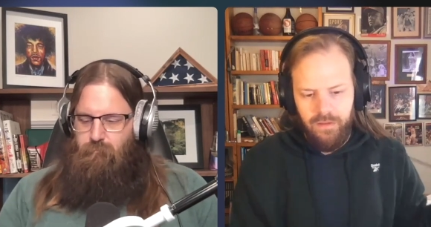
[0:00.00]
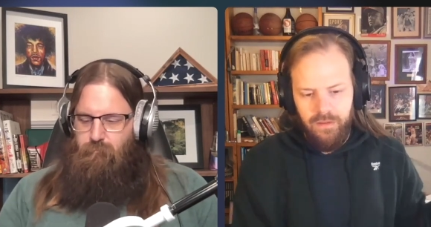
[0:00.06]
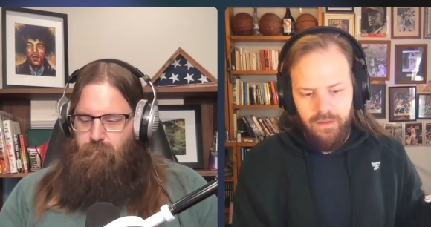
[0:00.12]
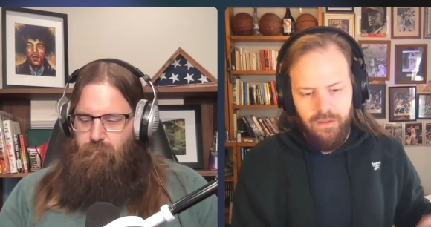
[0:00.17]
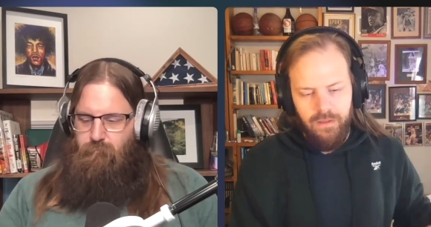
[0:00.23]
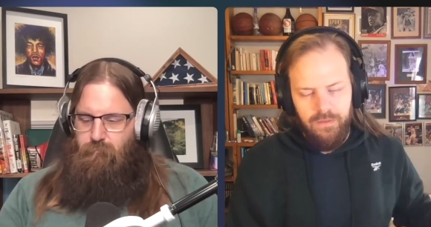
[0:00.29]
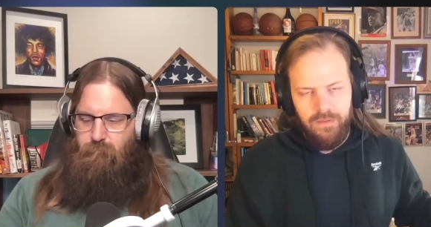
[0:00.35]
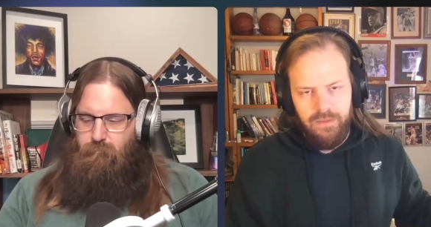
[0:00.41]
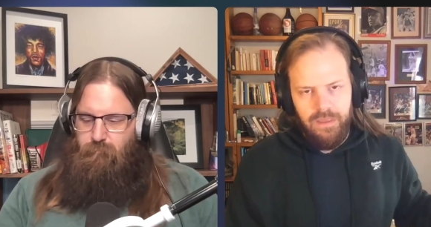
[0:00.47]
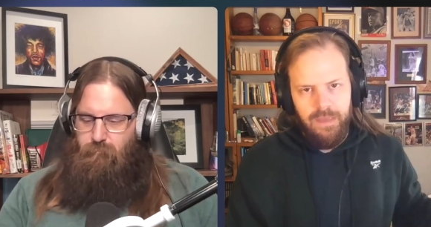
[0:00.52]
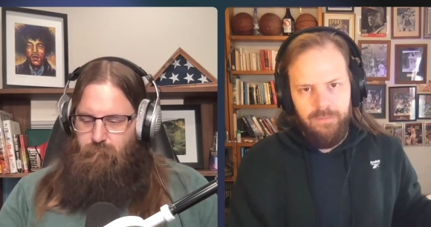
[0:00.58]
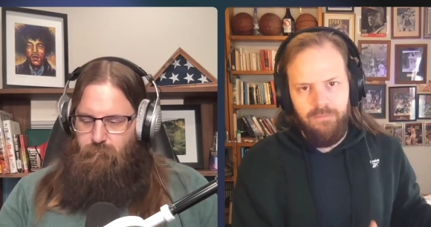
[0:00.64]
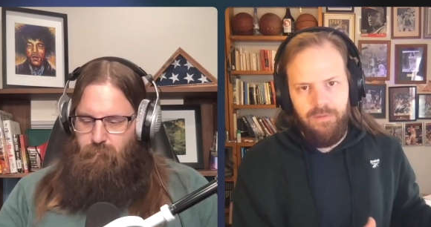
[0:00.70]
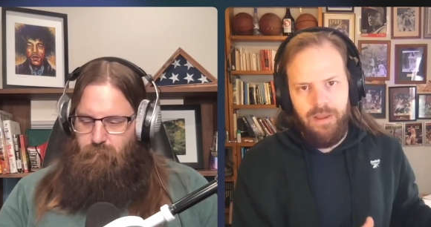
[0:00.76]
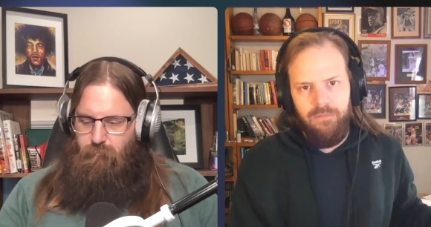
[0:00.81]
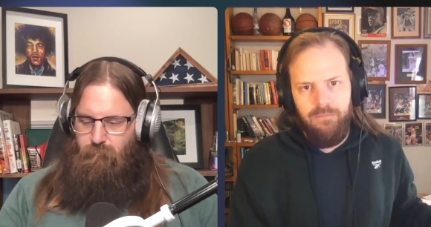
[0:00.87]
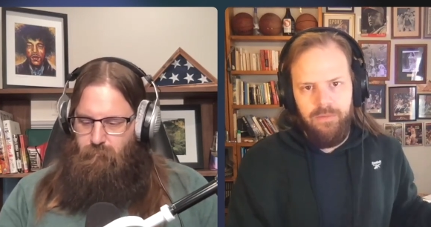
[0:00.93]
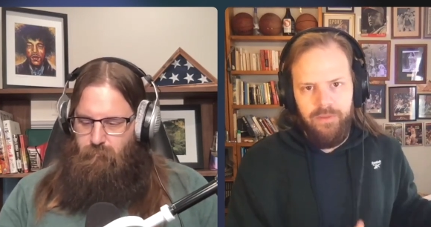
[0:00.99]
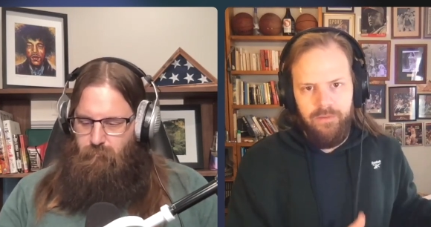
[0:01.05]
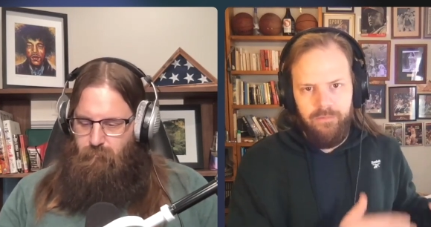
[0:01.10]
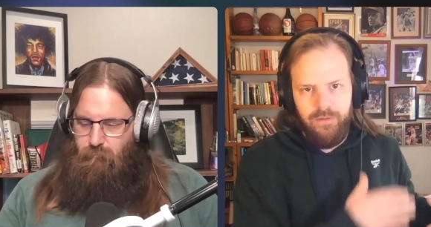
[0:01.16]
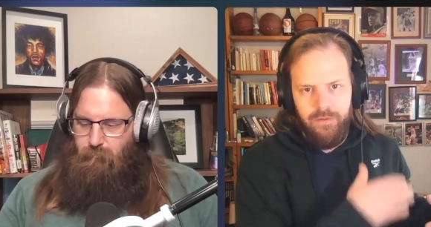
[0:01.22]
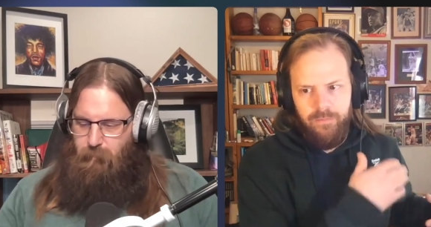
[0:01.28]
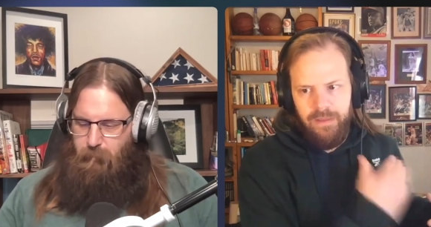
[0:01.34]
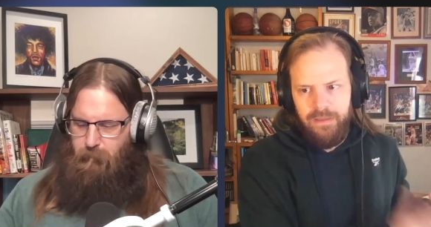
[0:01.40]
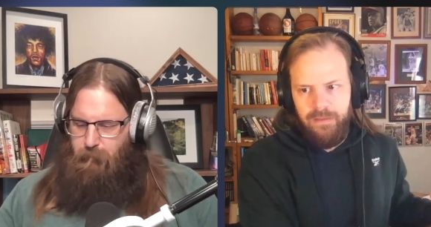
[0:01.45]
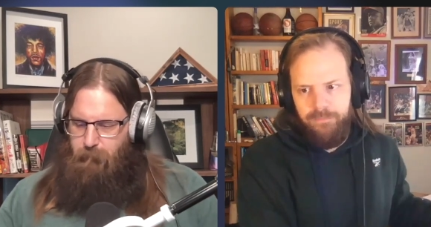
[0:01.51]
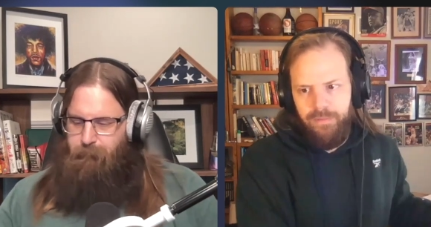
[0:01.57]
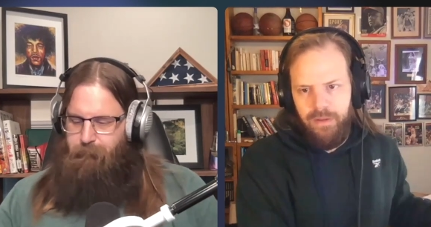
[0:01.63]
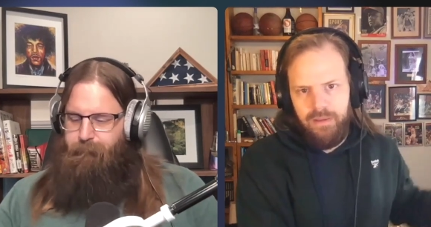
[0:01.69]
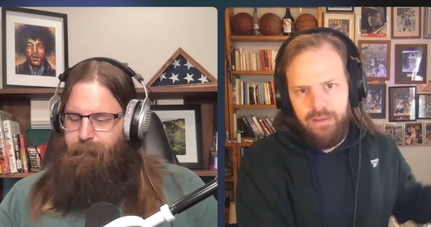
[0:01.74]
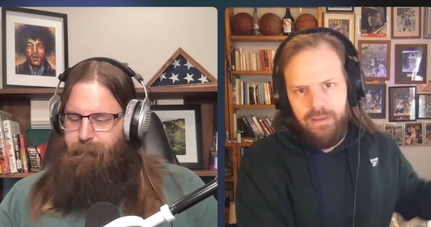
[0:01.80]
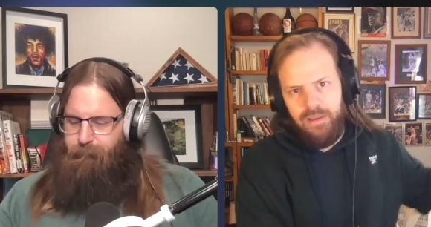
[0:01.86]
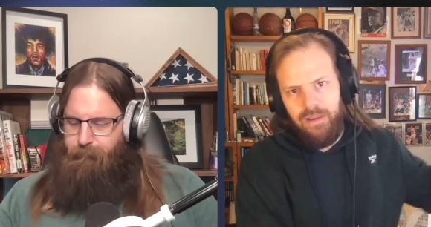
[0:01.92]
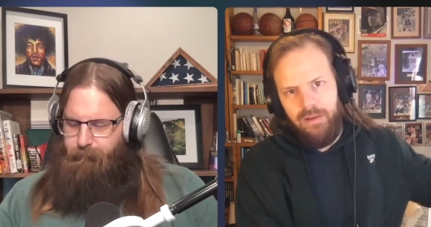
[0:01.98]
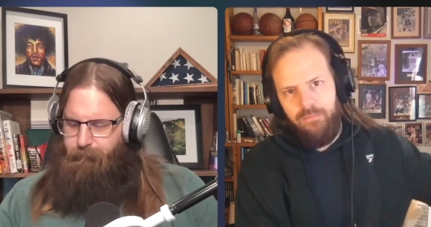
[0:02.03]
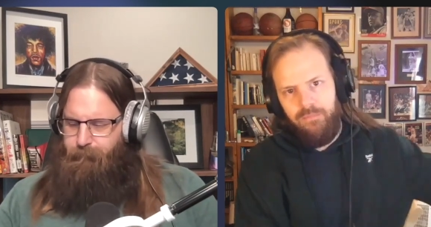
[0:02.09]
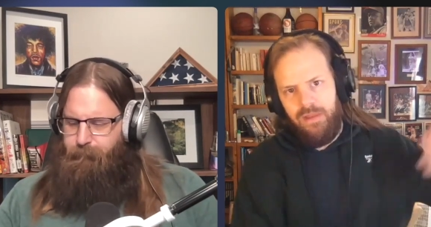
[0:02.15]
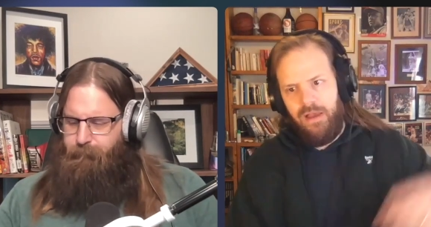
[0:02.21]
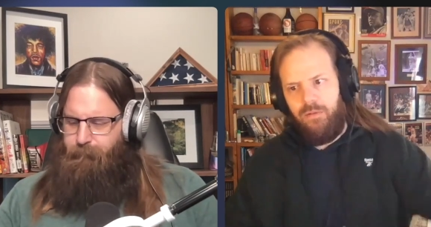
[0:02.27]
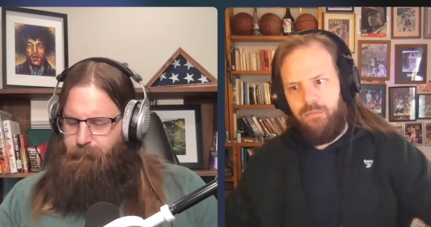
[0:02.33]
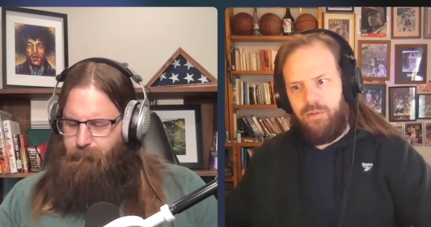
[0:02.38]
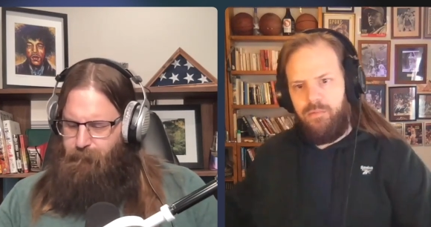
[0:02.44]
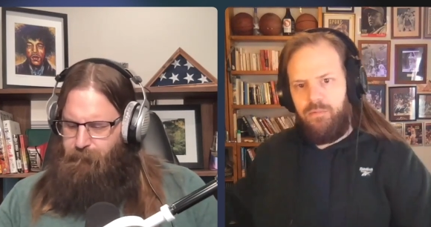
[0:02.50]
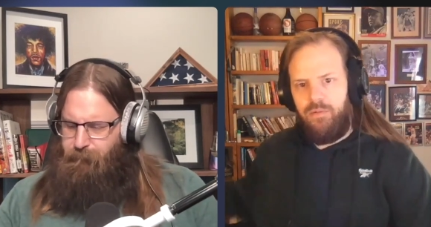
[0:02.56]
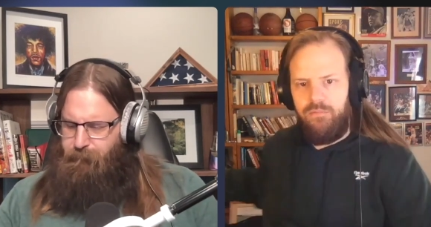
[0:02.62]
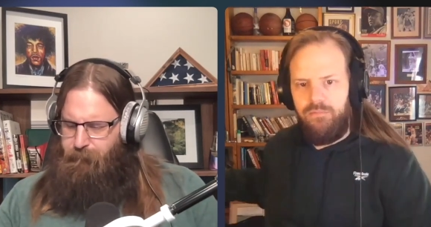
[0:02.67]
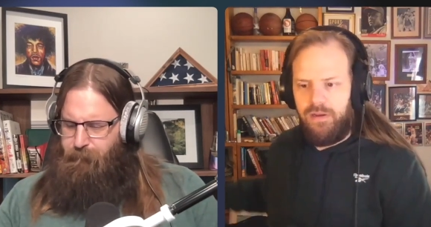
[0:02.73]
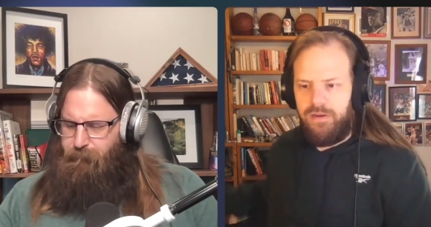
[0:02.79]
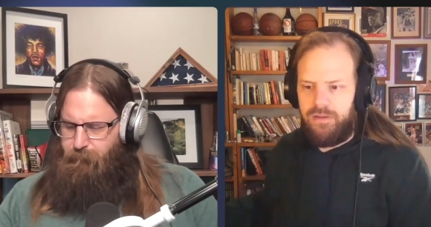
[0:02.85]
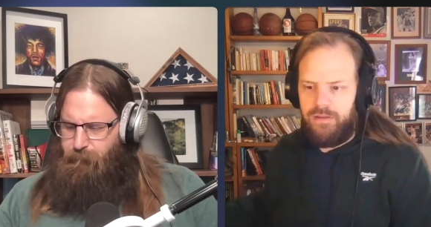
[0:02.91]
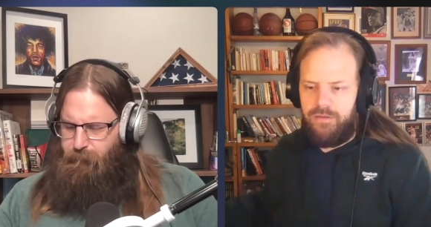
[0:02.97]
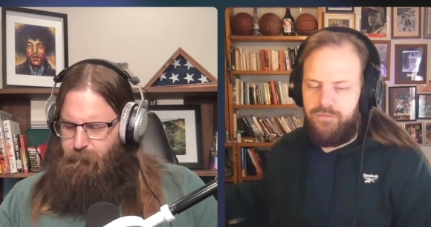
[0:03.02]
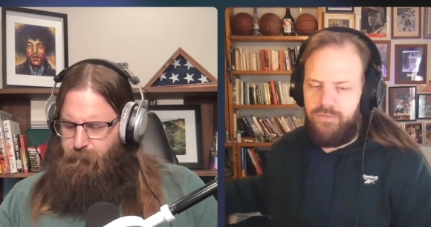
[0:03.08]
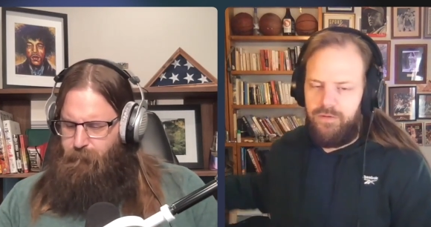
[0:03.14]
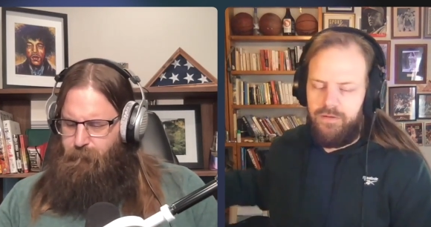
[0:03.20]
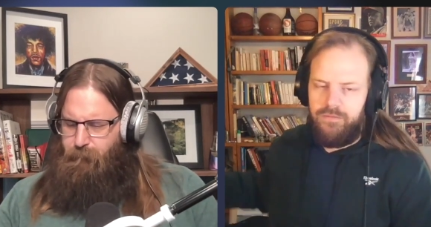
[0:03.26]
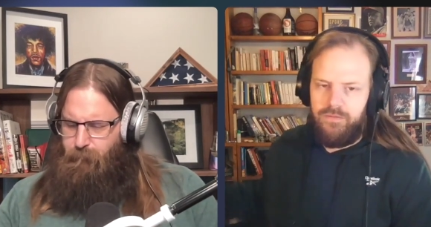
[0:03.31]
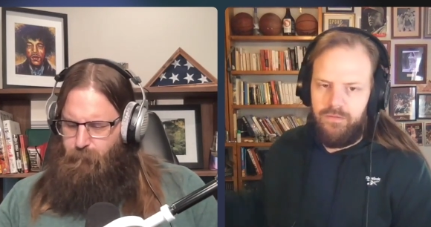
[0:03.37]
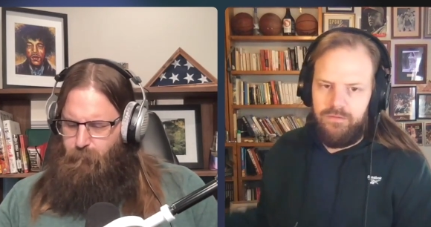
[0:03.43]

Speaker 1: the game around where they were going to make a bucket, and now we were running in transition,